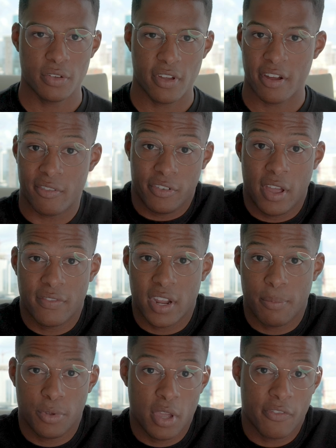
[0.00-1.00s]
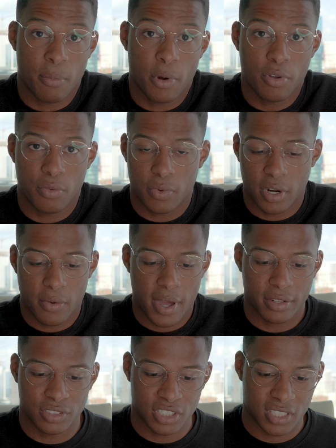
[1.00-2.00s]
You have, you have, an, you have a boat, you wanna go
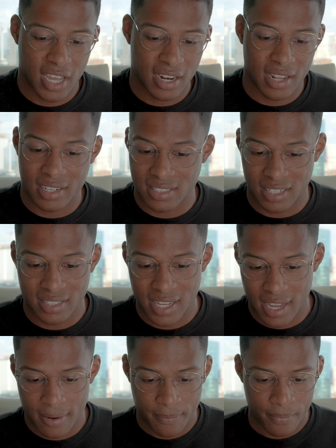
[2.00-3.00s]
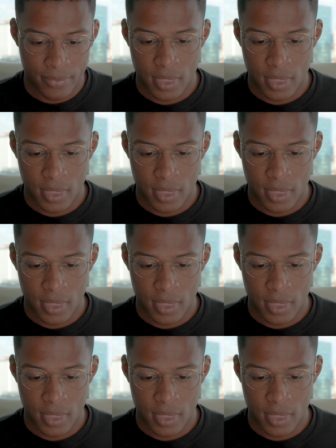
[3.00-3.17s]
out and just kind of like suntan.